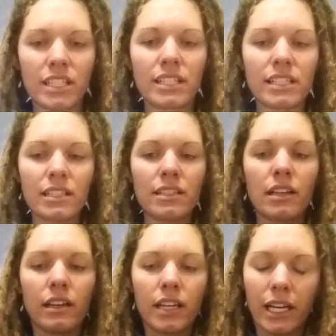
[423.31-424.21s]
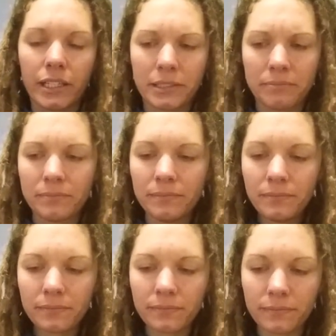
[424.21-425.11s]
Jesus.
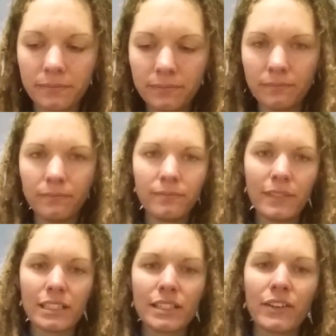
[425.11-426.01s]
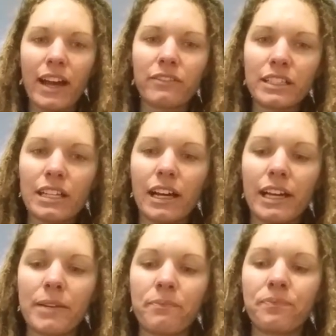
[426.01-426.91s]
And so every
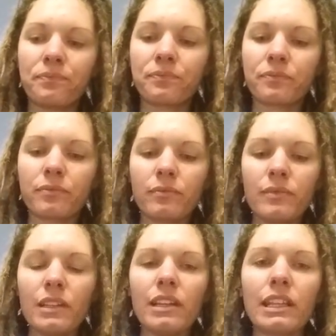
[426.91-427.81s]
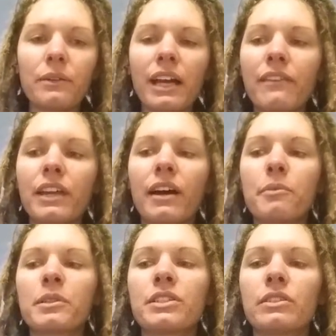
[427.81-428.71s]
time that we have
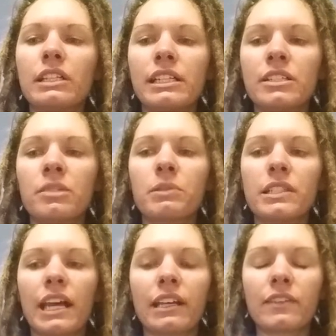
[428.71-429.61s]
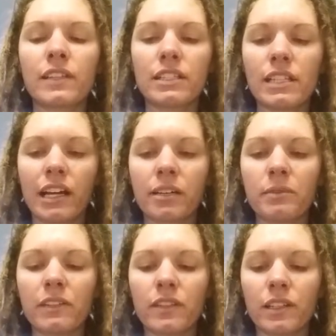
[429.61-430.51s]
that opportunity to partake of the
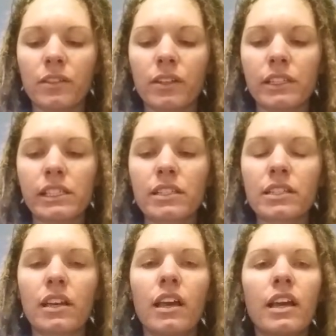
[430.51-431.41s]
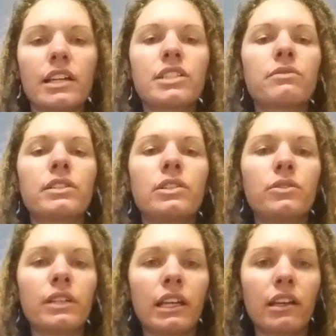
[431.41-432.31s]
sacrament of the Eucharist, it's a
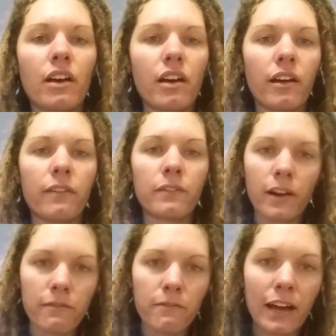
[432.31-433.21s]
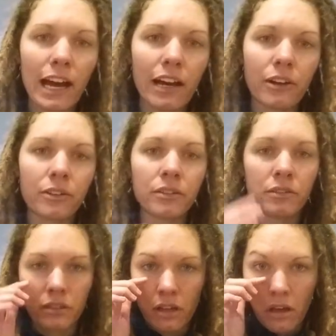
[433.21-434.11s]
renewing of our vow